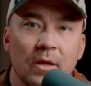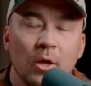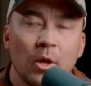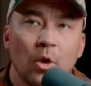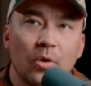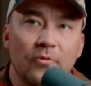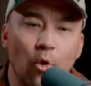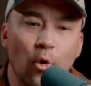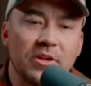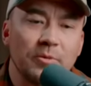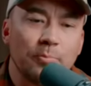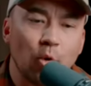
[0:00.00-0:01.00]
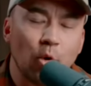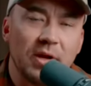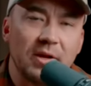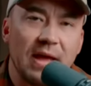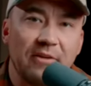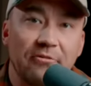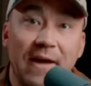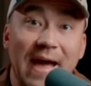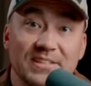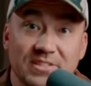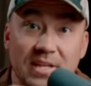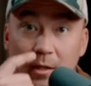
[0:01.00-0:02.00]
We've already deployed a
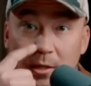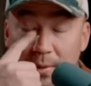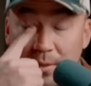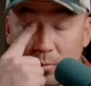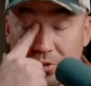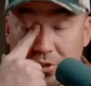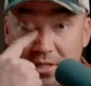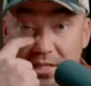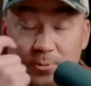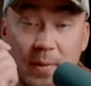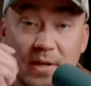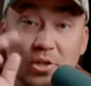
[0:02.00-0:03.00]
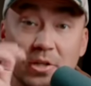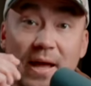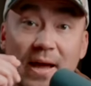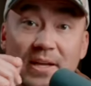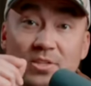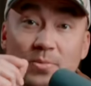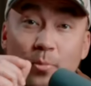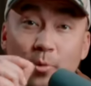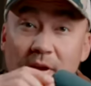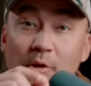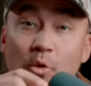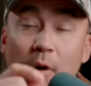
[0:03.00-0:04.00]
FAST element, which is a specialized
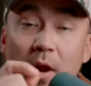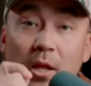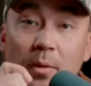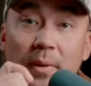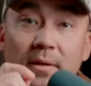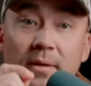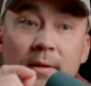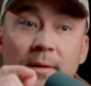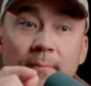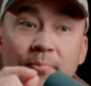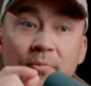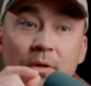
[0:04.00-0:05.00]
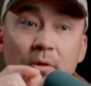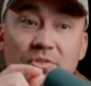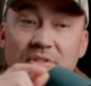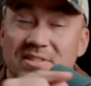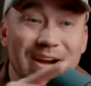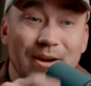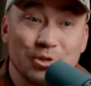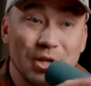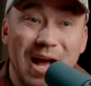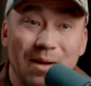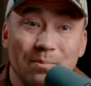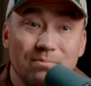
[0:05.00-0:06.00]
Marine Corps element whose entire
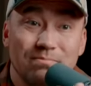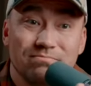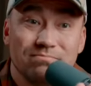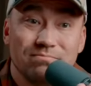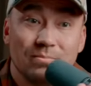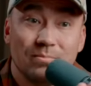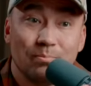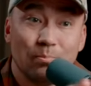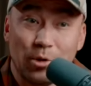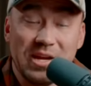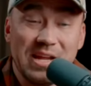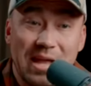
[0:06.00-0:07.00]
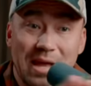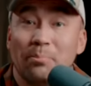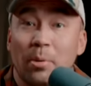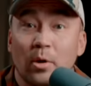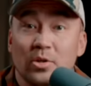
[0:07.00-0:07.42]
job, pre and post